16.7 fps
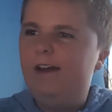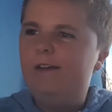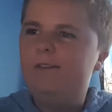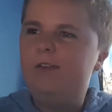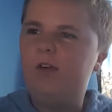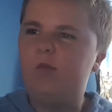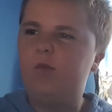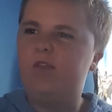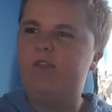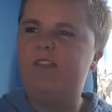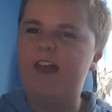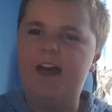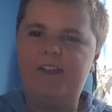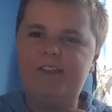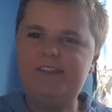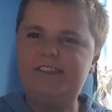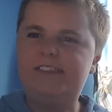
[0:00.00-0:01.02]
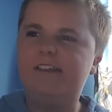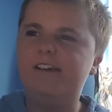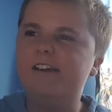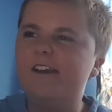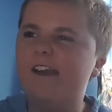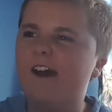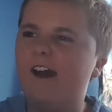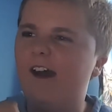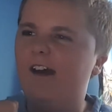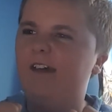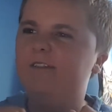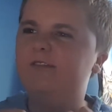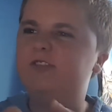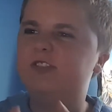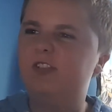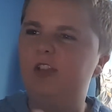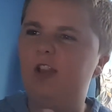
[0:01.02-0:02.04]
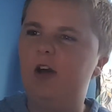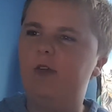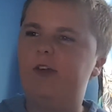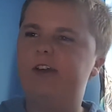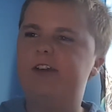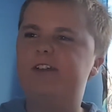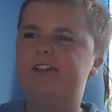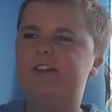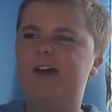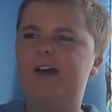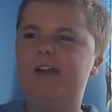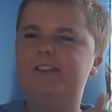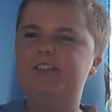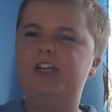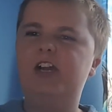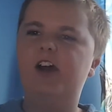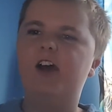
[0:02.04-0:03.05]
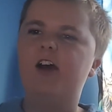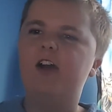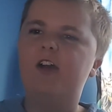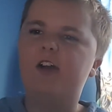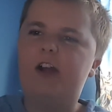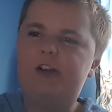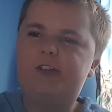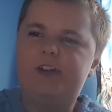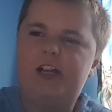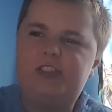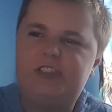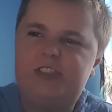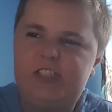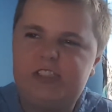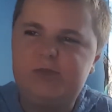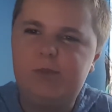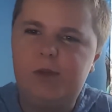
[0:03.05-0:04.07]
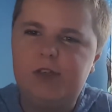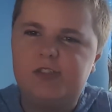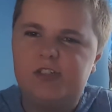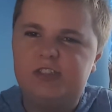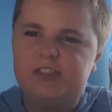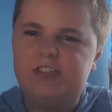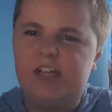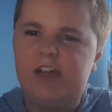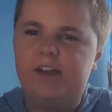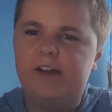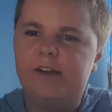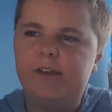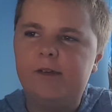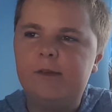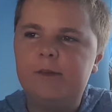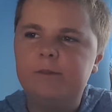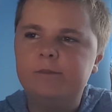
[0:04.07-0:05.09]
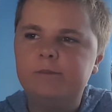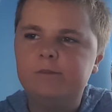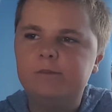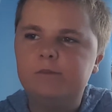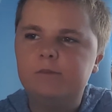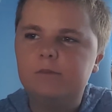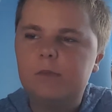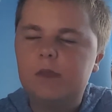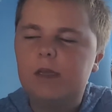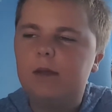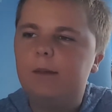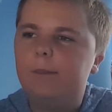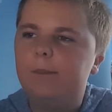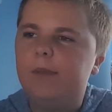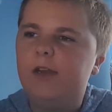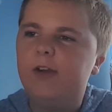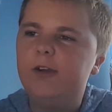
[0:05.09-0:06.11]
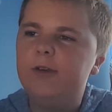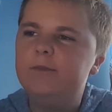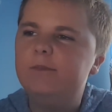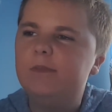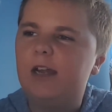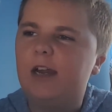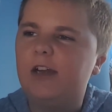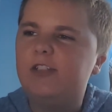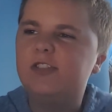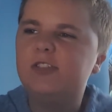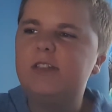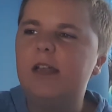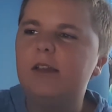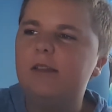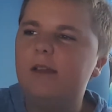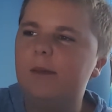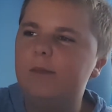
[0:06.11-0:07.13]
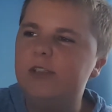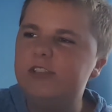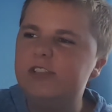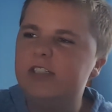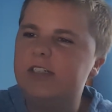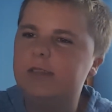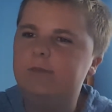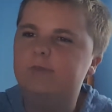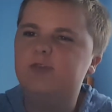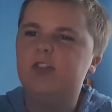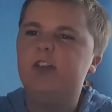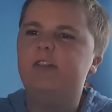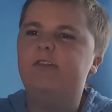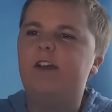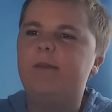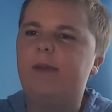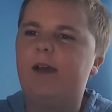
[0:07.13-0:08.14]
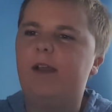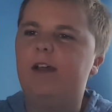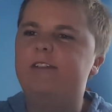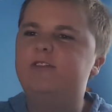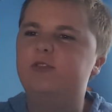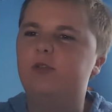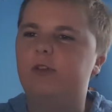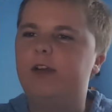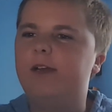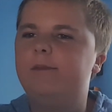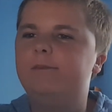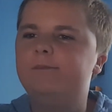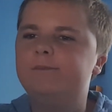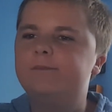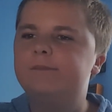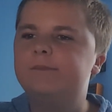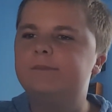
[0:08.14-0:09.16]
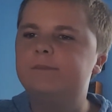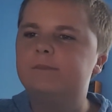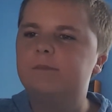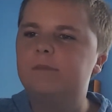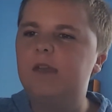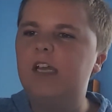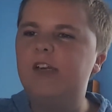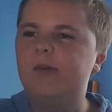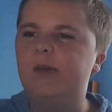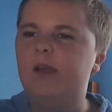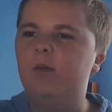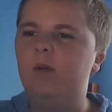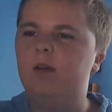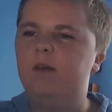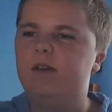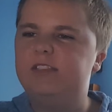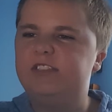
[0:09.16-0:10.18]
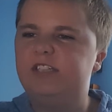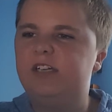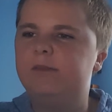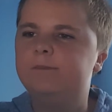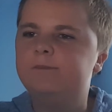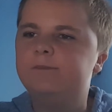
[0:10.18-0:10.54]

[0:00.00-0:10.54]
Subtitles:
filled with deaths, knives, loaded guns, car crashes, explosions, and... Peter, can you turn down that music? I'm trying to write my life story. Anyway, where was I?